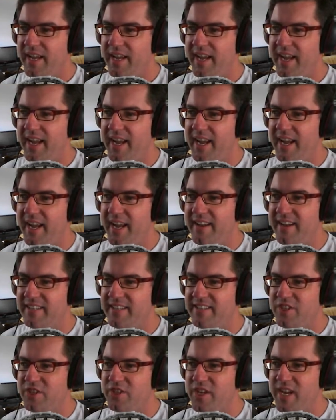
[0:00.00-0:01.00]
And
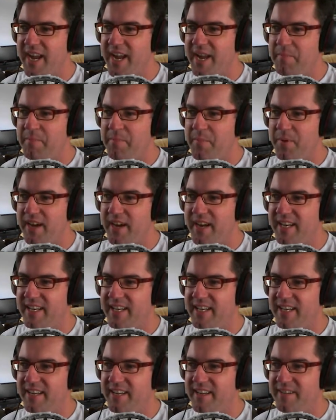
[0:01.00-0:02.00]
that's a shame, but
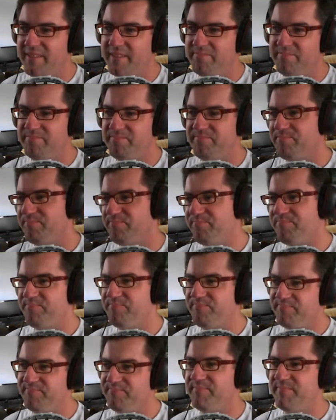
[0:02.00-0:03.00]
you know,
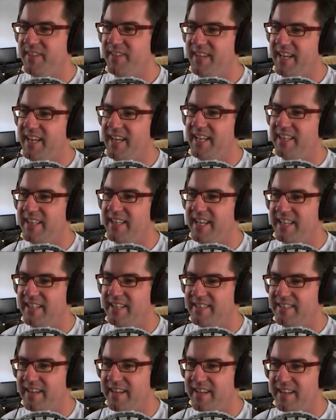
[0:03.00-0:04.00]
you get
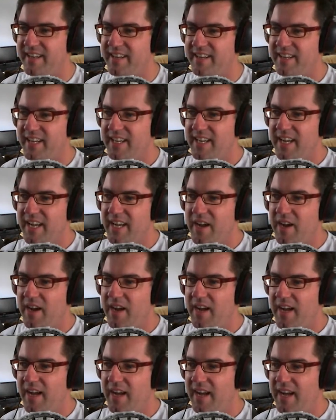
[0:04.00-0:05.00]
that. So
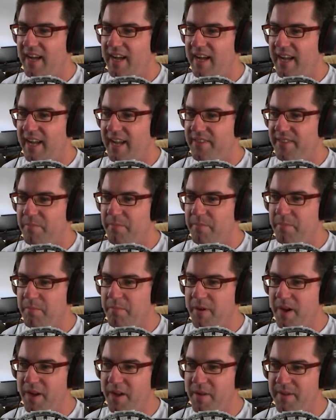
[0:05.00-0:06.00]
at the
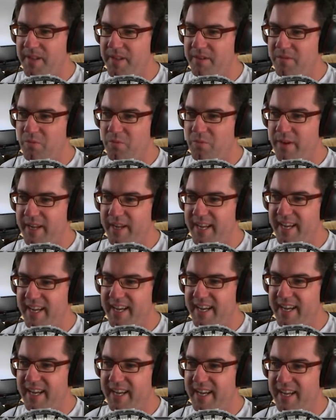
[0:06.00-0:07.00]
moment we
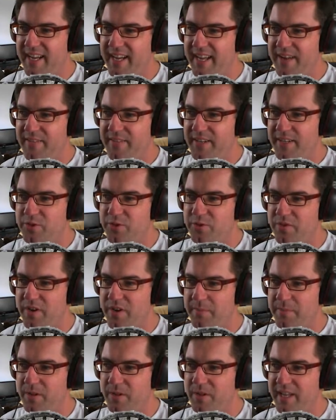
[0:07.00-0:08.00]
are having
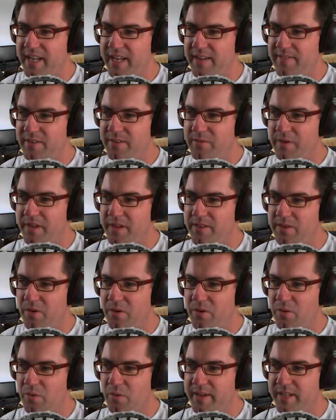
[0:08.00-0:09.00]
trouble even with
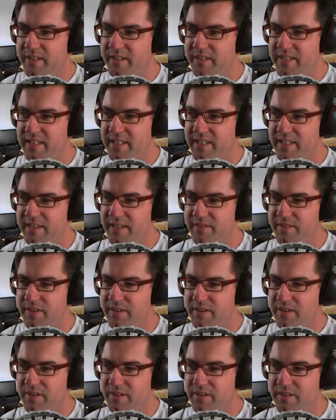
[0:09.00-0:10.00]
all wheels and diff
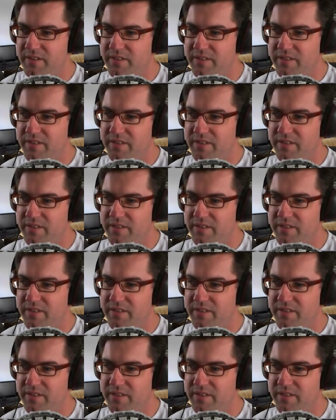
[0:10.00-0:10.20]
lock on.